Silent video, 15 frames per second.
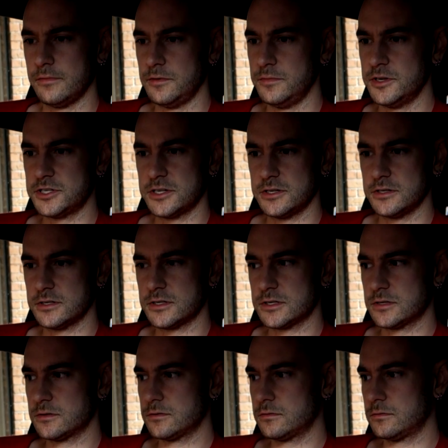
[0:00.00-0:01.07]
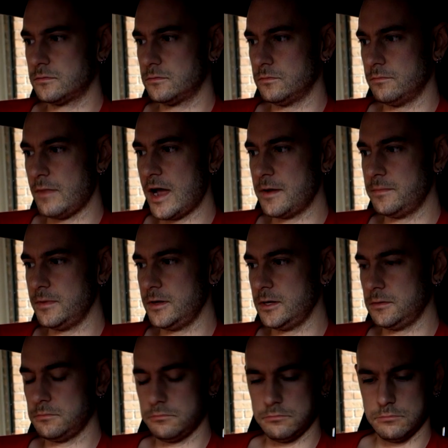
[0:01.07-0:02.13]
Emissions made
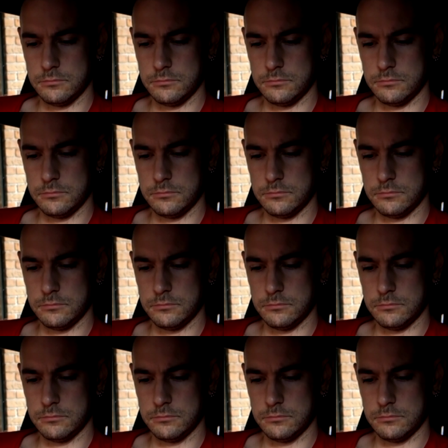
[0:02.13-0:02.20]
me